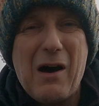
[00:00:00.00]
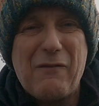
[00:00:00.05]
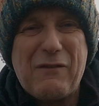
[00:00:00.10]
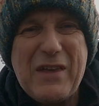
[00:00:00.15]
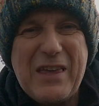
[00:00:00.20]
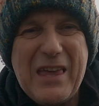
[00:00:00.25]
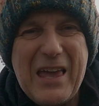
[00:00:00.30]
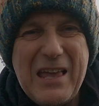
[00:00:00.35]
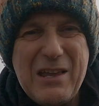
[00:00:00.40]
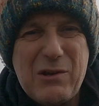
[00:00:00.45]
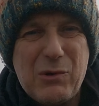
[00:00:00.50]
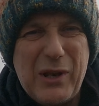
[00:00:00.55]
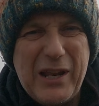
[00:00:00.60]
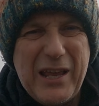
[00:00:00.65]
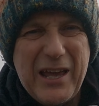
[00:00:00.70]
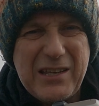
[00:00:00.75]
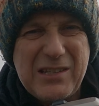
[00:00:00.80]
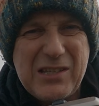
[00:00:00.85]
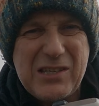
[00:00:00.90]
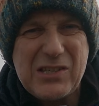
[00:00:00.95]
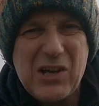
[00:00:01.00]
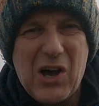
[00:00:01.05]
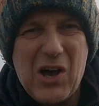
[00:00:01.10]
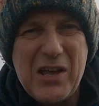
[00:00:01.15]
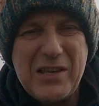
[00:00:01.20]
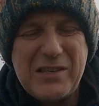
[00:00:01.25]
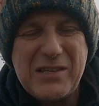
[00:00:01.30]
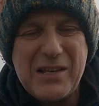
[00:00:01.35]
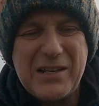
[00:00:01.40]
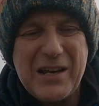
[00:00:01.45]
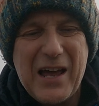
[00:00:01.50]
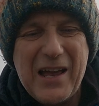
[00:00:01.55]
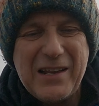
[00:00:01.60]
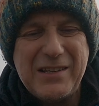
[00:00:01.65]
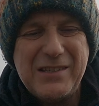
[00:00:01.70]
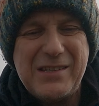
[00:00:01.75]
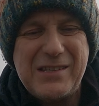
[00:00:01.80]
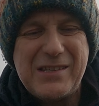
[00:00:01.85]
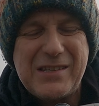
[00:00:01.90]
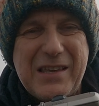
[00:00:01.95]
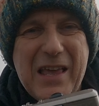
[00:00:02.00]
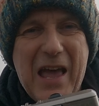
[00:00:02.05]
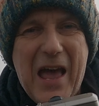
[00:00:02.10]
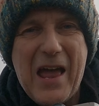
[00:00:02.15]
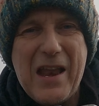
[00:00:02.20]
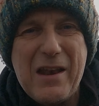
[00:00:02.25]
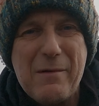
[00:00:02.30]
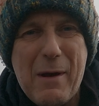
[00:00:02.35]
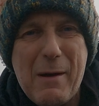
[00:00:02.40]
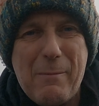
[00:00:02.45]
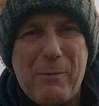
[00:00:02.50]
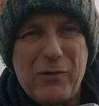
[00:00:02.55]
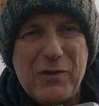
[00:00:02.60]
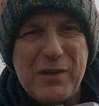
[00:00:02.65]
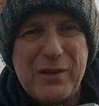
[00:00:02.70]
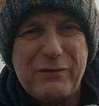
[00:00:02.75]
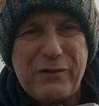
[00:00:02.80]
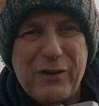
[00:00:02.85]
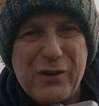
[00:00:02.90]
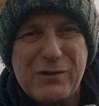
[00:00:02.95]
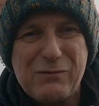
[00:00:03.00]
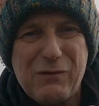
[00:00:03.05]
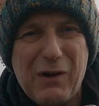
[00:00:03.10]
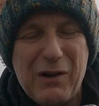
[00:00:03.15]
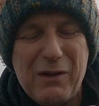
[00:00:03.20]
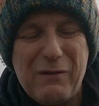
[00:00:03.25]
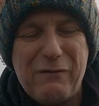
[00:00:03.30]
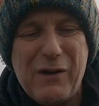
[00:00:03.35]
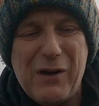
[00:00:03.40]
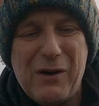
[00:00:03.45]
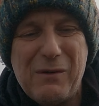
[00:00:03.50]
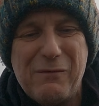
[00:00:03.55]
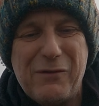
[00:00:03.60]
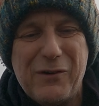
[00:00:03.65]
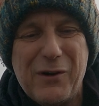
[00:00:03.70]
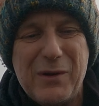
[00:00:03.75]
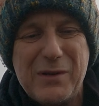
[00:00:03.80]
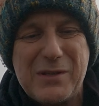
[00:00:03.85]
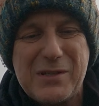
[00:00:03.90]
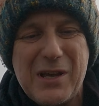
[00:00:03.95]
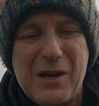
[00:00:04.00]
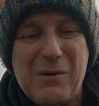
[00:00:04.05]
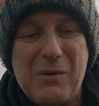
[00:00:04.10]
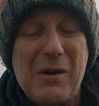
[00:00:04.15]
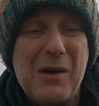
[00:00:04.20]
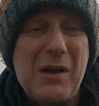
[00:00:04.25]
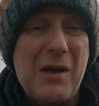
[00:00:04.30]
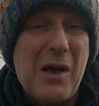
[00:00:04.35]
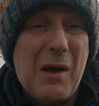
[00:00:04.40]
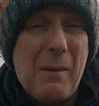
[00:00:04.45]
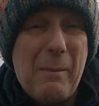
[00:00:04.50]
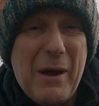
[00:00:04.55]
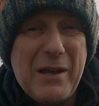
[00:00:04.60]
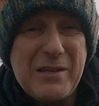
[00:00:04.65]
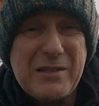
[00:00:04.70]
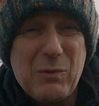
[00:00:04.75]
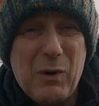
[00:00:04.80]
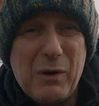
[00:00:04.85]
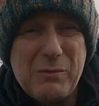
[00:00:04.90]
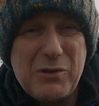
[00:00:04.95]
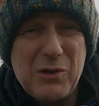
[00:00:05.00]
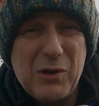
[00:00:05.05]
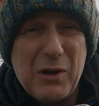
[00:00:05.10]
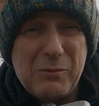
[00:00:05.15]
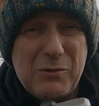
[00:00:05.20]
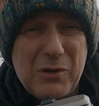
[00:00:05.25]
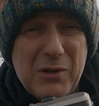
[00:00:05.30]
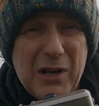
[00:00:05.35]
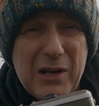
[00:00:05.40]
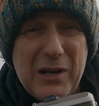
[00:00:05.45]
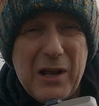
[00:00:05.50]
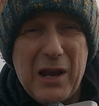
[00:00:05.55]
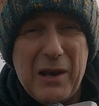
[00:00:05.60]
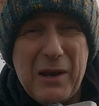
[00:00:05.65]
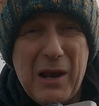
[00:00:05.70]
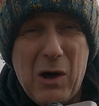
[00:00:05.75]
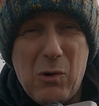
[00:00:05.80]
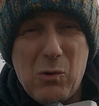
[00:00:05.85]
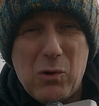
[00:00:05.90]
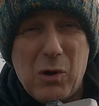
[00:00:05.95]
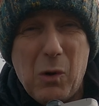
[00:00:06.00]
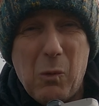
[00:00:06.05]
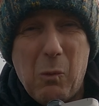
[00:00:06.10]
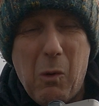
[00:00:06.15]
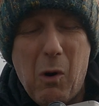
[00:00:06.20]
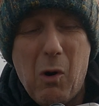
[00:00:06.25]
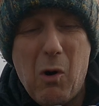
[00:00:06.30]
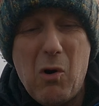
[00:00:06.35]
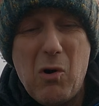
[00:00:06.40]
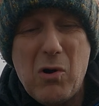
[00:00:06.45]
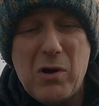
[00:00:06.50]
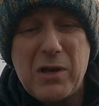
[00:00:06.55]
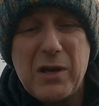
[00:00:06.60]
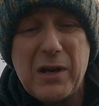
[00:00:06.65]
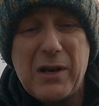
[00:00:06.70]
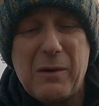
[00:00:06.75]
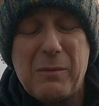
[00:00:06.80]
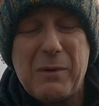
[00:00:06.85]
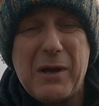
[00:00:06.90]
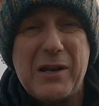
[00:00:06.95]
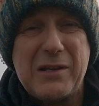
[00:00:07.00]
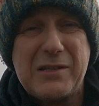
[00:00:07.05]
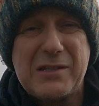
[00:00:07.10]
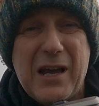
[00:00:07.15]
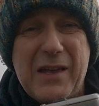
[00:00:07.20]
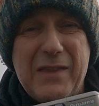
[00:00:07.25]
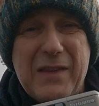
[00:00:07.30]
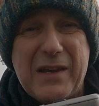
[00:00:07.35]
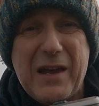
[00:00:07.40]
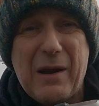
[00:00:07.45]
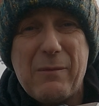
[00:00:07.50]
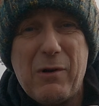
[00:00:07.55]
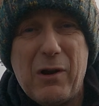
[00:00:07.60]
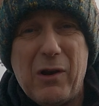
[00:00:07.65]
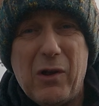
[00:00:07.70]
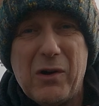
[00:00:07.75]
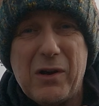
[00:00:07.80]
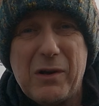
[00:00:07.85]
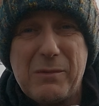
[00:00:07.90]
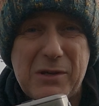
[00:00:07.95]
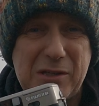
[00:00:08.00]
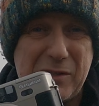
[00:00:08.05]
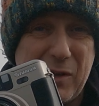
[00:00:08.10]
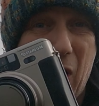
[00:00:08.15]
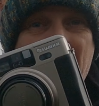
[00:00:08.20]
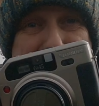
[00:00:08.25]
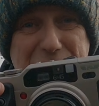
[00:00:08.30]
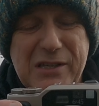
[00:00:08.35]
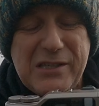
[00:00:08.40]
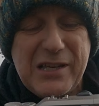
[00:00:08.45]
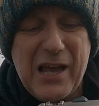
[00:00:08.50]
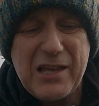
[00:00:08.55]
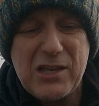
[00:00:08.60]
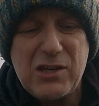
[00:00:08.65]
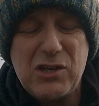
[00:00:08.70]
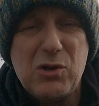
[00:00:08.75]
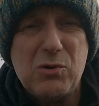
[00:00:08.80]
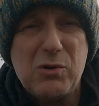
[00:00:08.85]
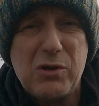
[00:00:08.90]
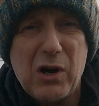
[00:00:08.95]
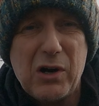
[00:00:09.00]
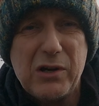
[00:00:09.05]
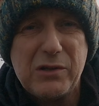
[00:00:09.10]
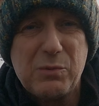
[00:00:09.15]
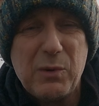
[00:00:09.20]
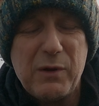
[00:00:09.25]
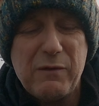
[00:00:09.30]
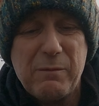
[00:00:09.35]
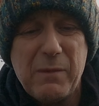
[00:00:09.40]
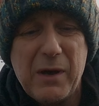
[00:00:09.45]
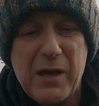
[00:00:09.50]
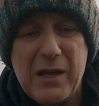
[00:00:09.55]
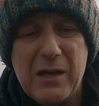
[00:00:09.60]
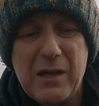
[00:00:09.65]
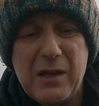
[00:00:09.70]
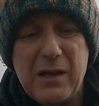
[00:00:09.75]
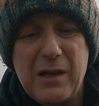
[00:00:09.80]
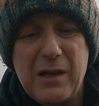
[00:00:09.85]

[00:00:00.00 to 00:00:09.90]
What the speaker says: think equally excited and scared about putting this first roll of film through it. So basically what I'm doing a local walk, and I'm going to take the camera along. I'm obviously taking you guys with me.